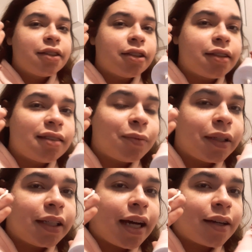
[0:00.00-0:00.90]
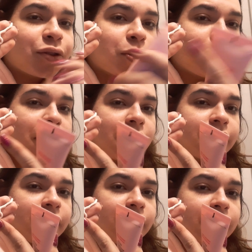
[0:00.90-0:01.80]
So this is what the actual
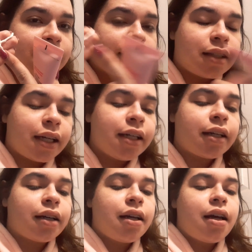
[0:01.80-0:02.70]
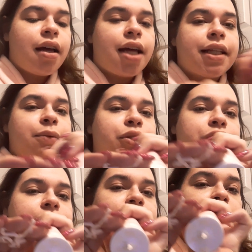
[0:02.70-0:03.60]
product looks like. And then when
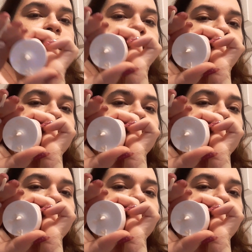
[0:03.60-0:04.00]
you're done, you